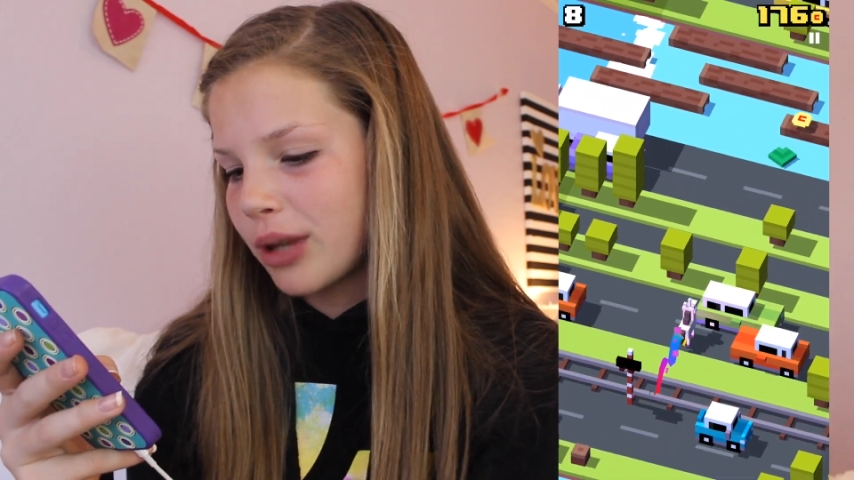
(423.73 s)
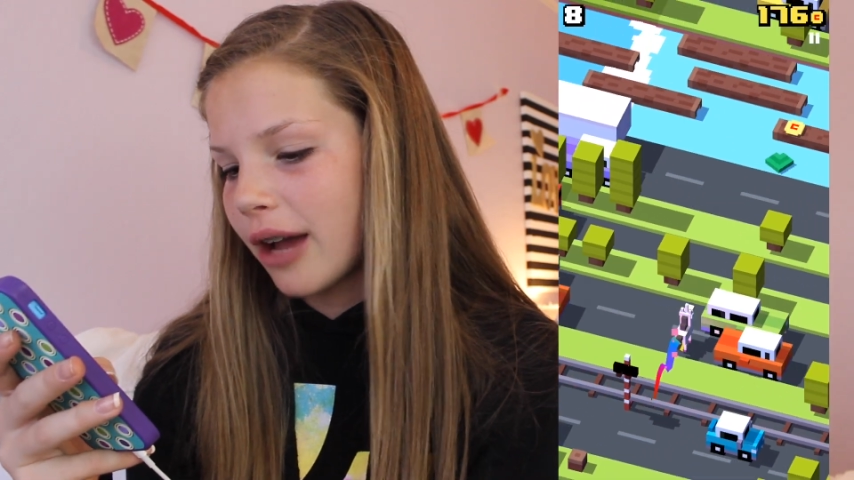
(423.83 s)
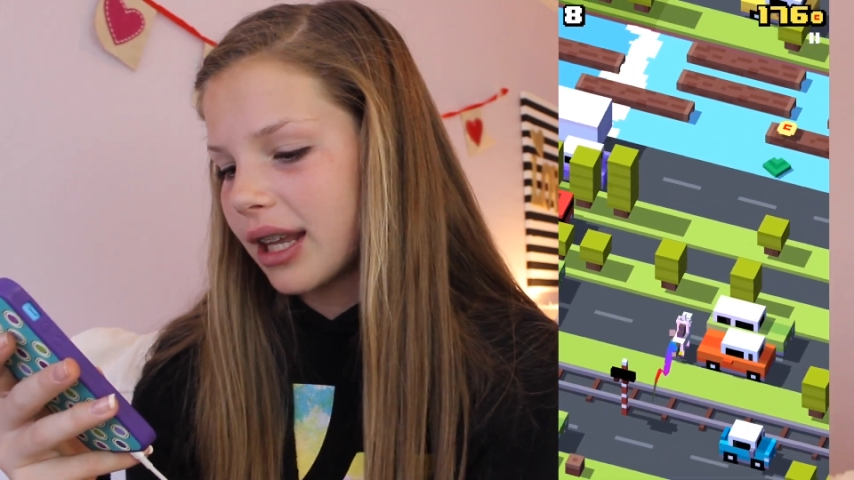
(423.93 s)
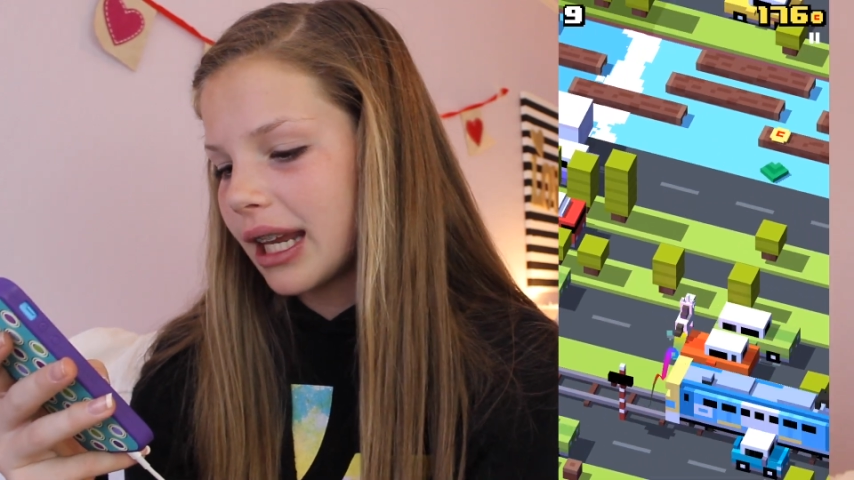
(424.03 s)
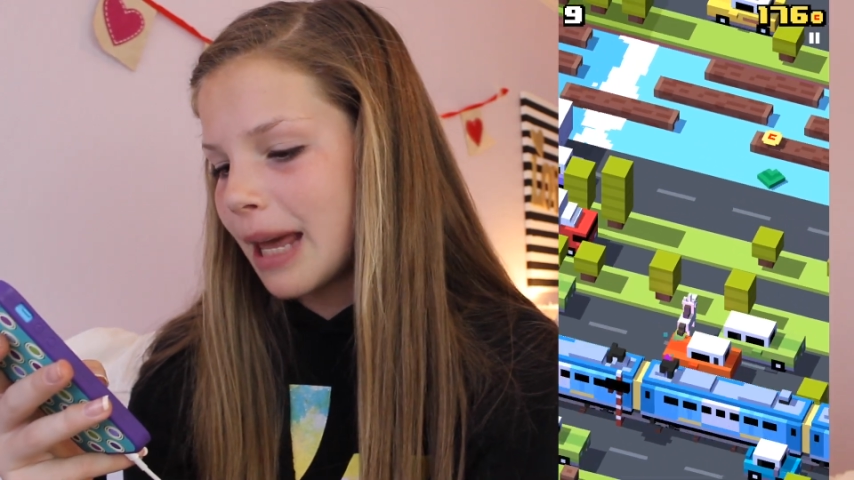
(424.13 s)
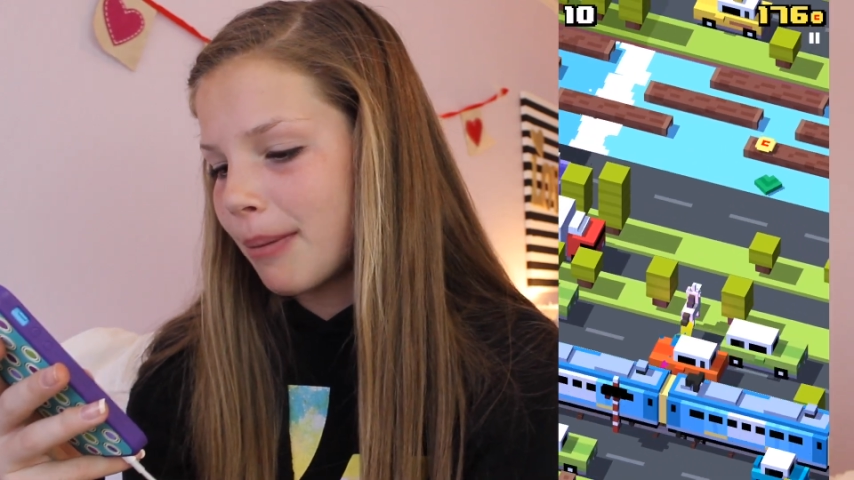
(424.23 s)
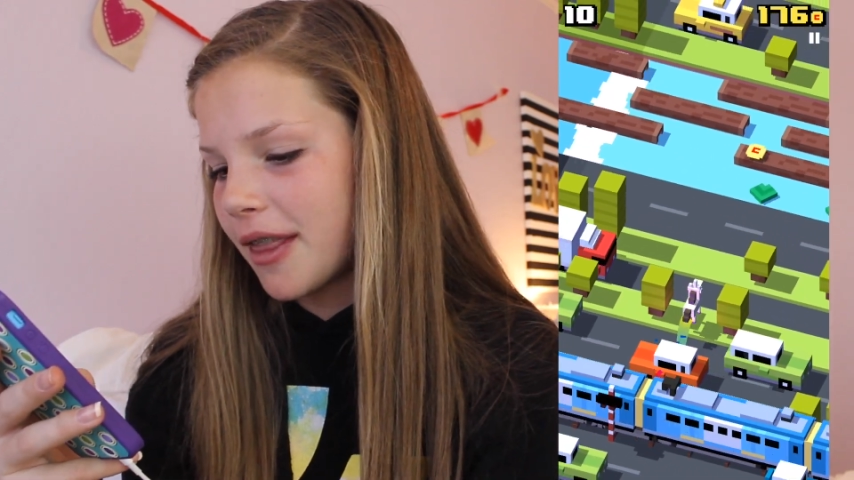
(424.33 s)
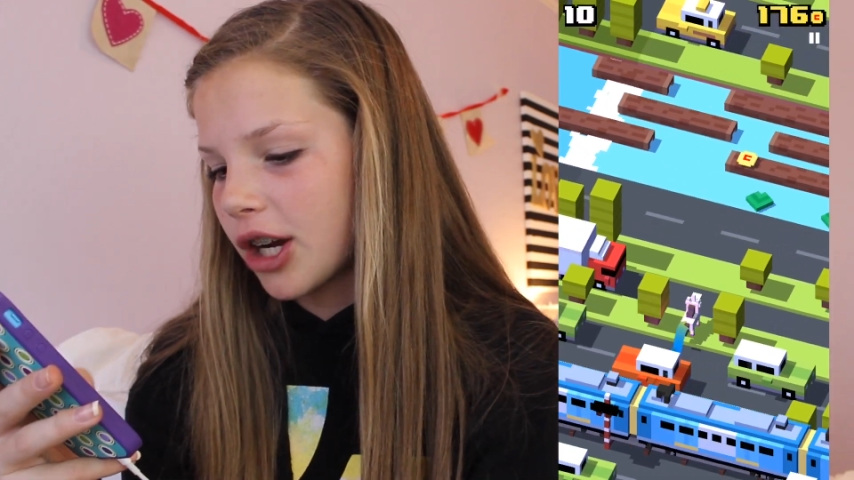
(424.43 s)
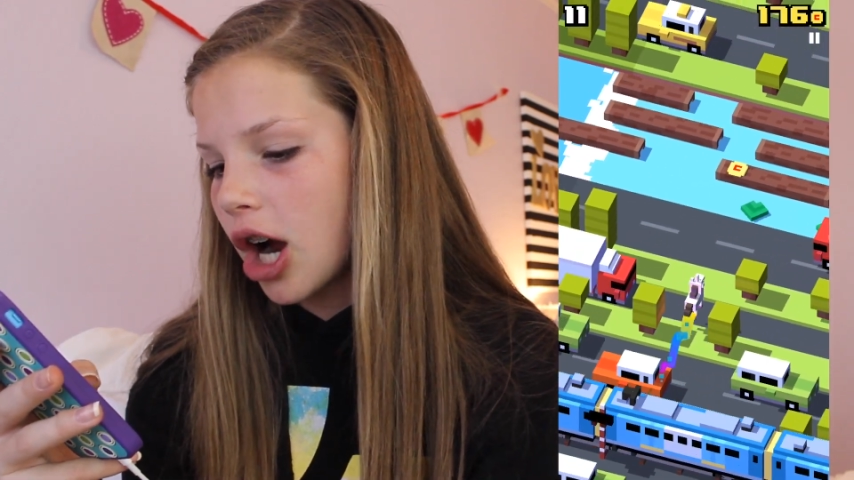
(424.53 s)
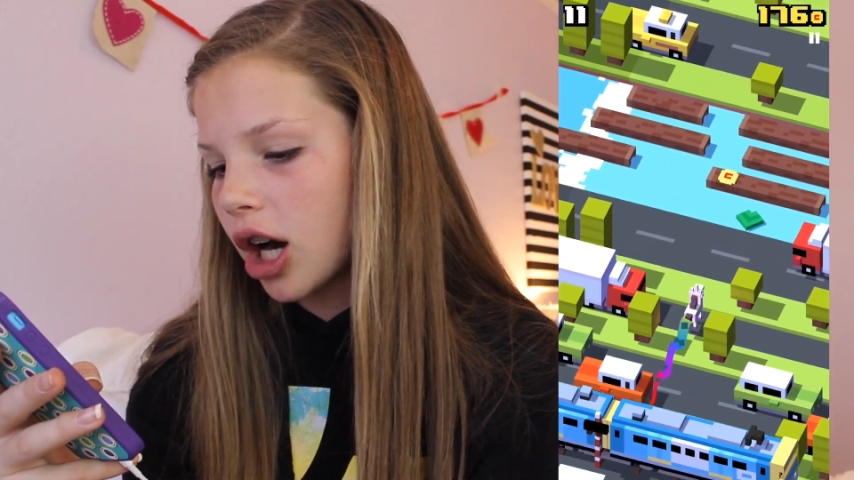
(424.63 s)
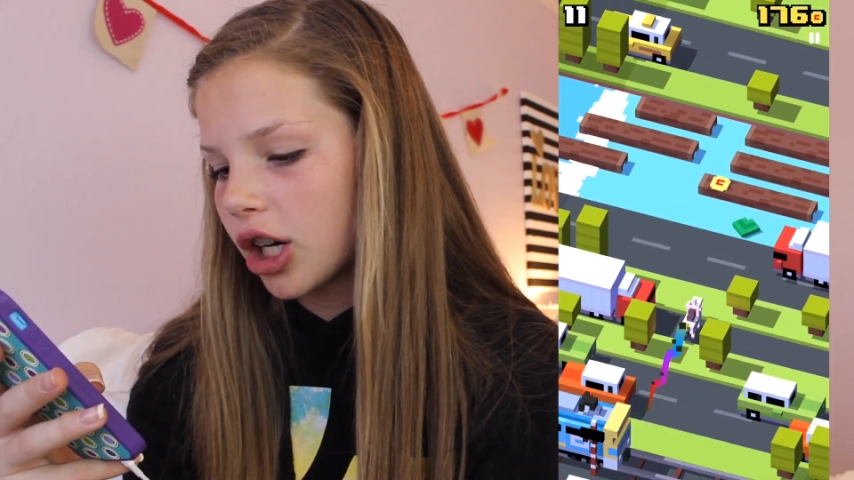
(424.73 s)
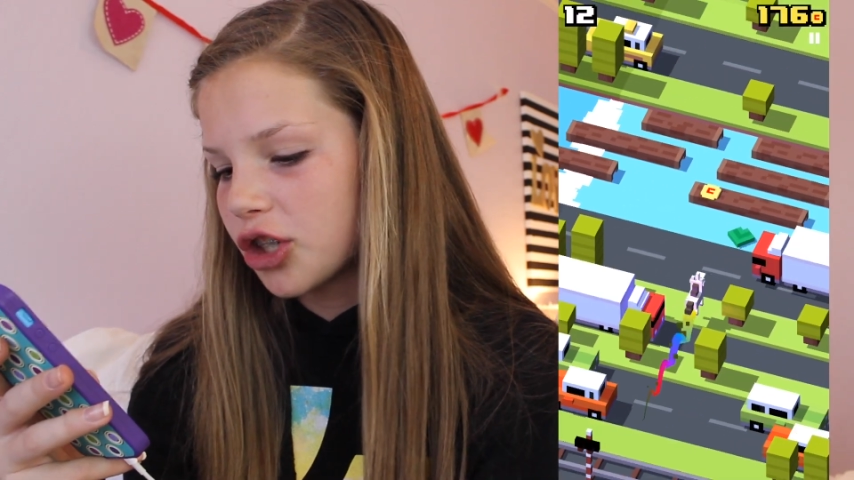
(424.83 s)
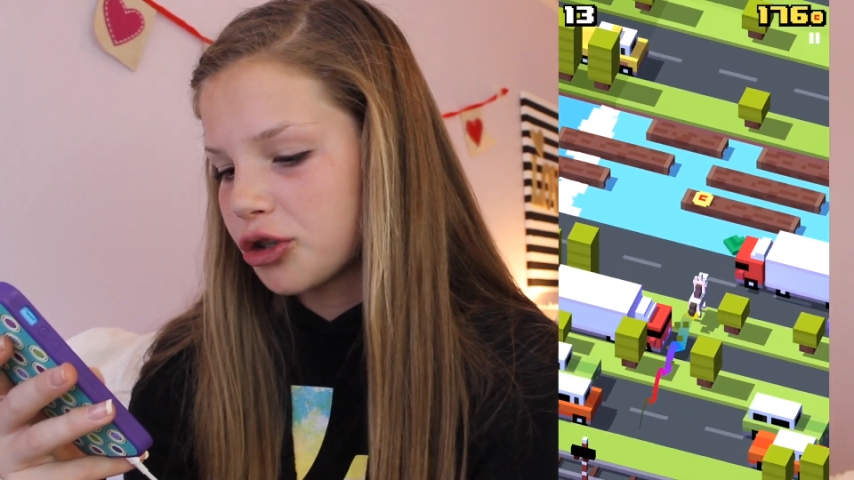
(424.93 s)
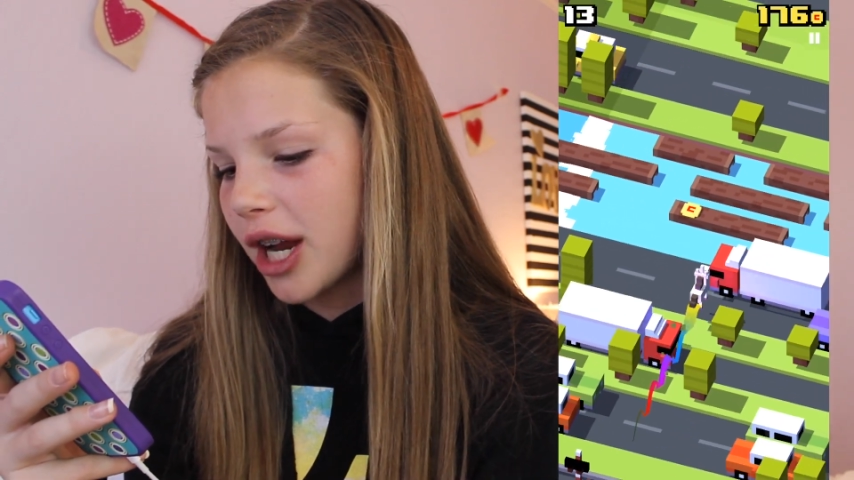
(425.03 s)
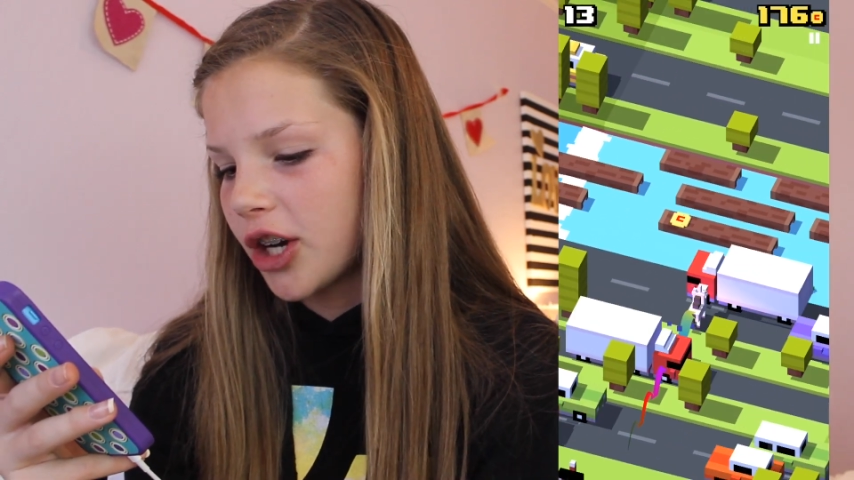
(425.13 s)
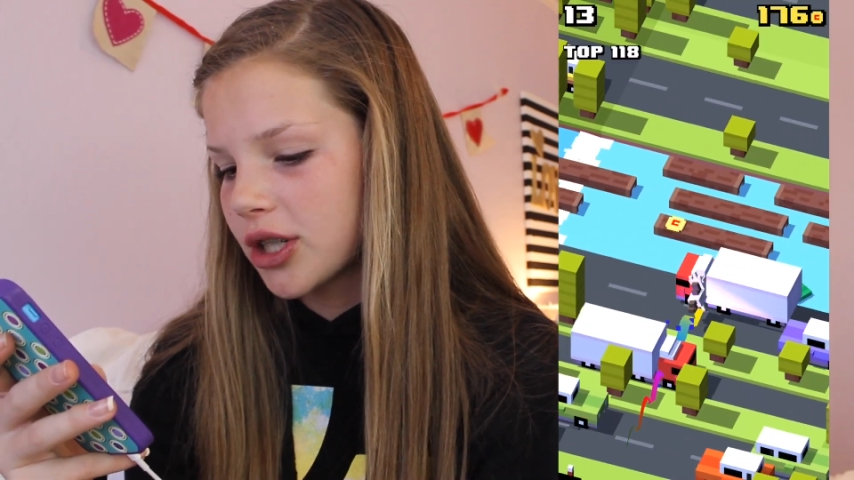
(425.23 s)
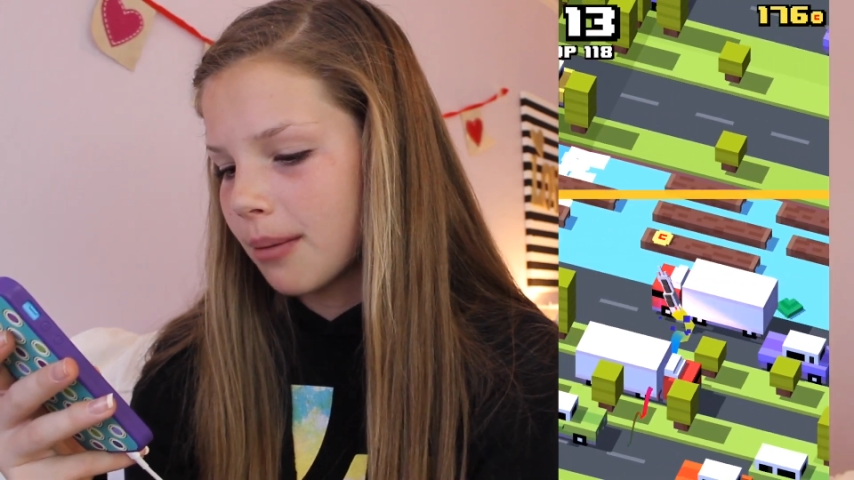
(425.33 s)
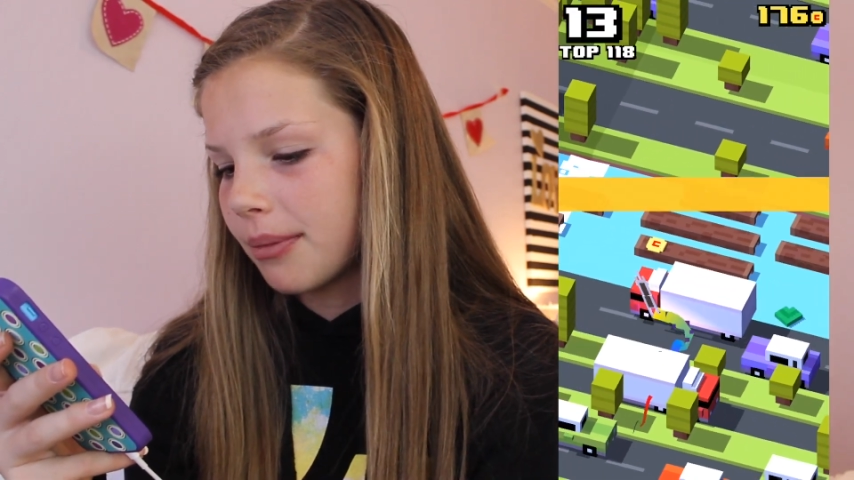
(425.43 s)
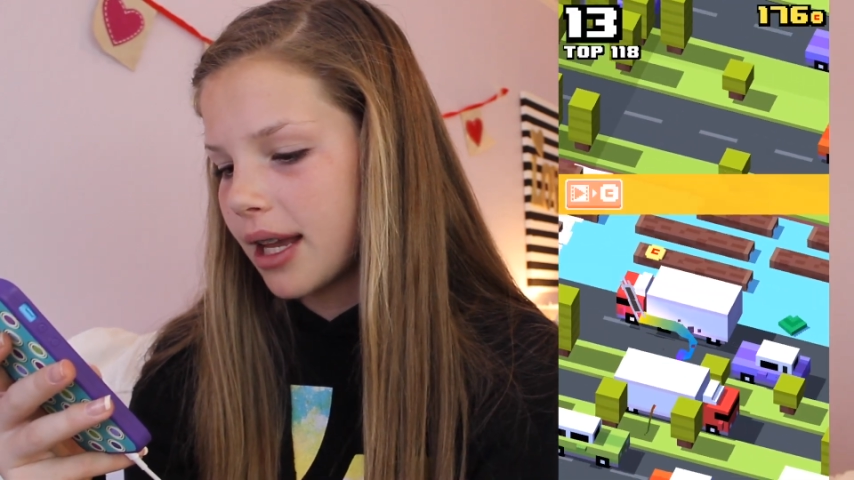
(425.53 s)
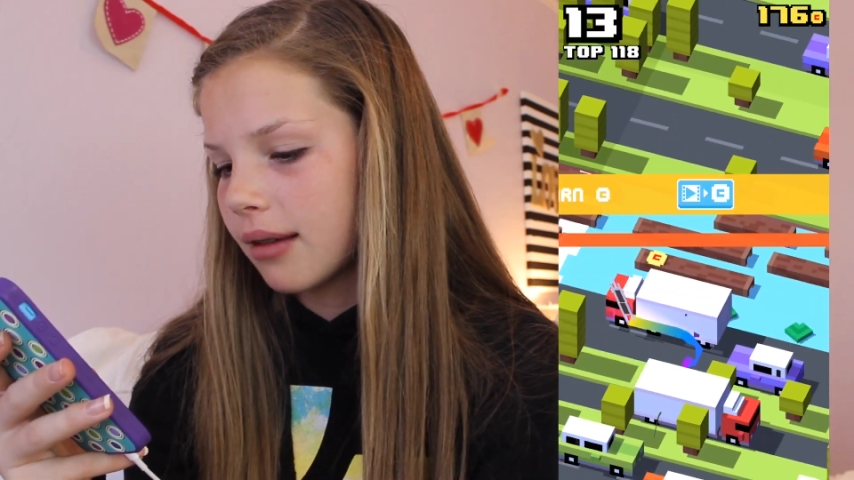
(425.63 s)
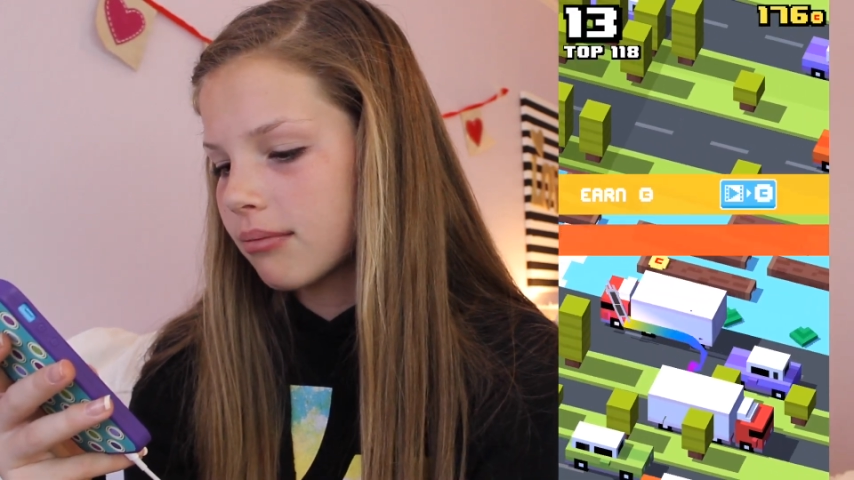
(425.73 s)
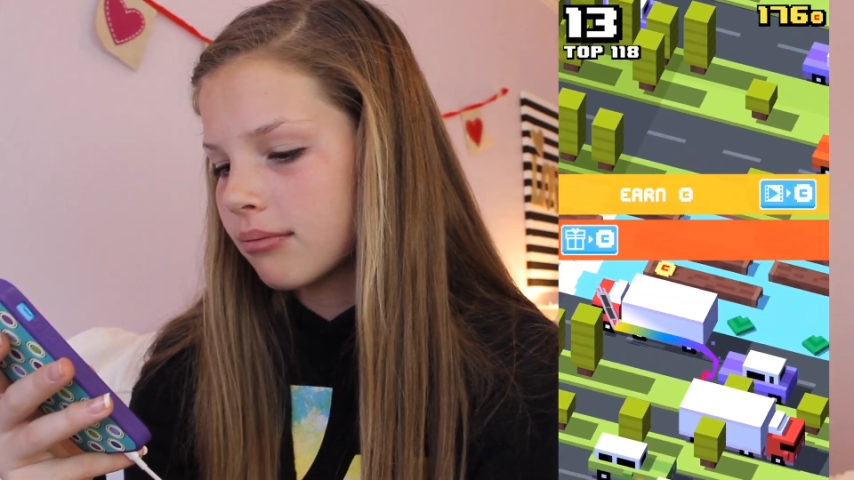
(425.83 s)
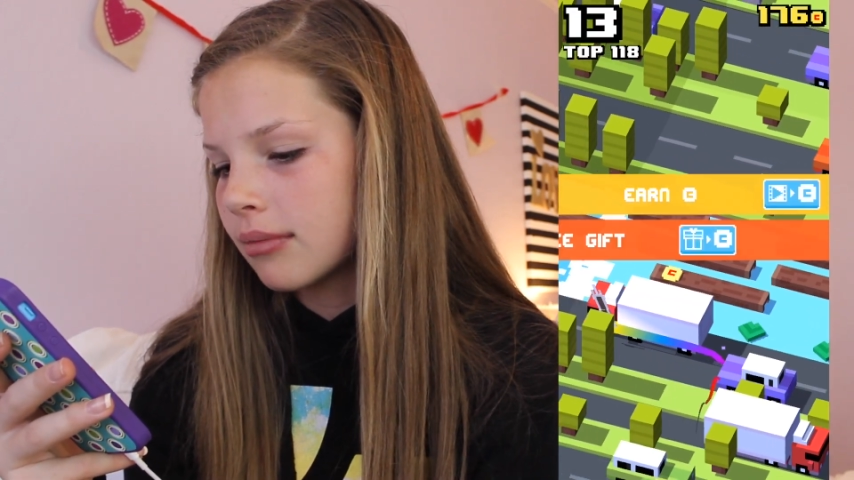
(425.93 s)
without getting hit by the car or a train or something.